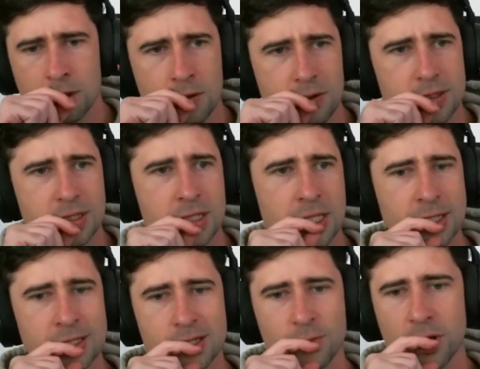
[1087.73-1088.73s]
There's
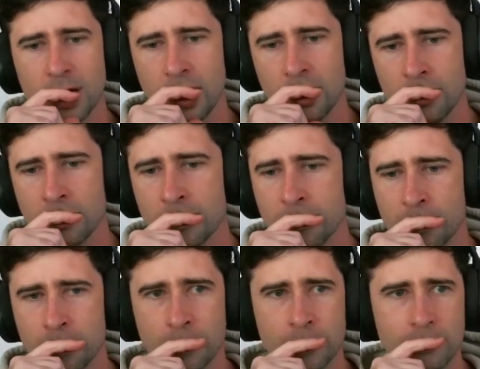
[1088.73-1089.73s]
Sunspot here.
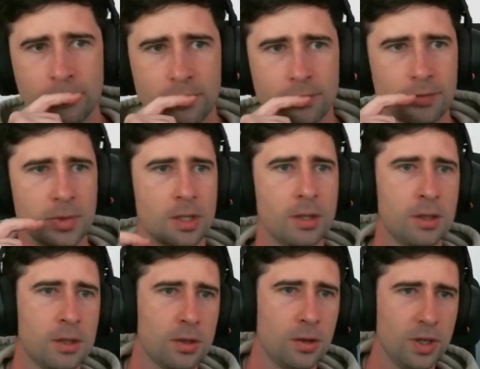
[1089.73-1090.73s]

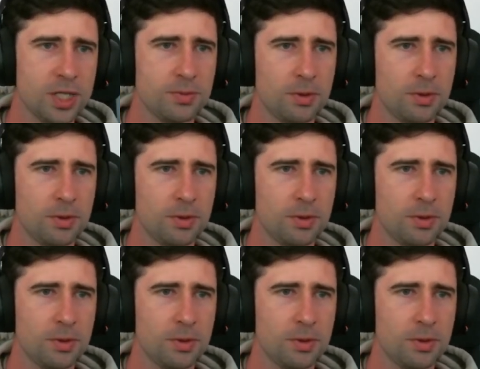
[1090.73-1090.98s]
Always